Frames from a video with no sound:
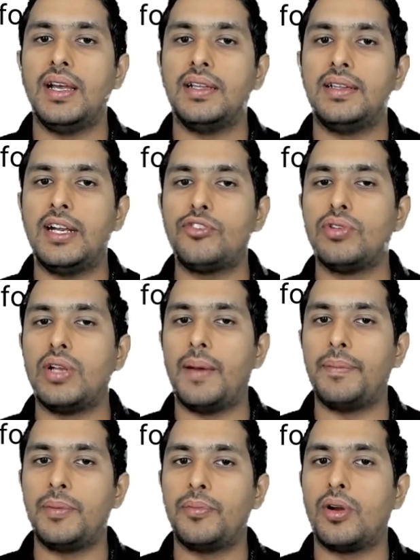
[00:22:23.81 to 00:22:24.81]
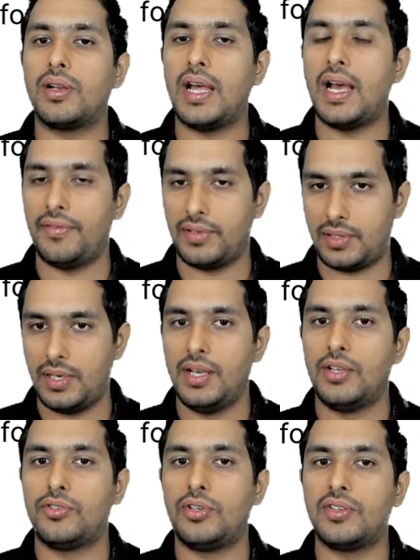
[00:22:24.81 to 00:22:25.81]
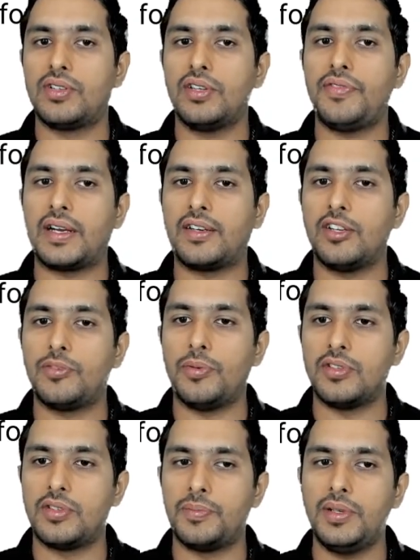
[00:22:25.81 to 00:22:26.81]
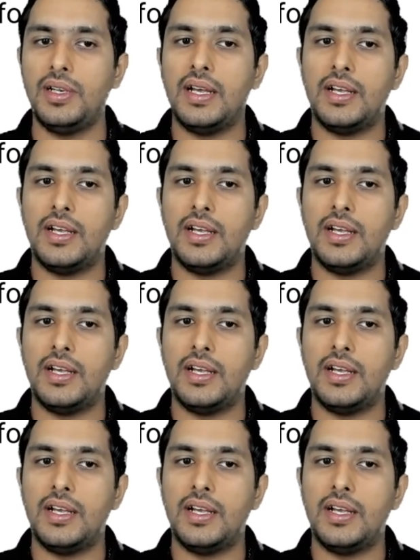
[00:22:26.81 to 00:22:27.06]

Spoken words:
That tsunami brought the havoc. So discuss factor responsible.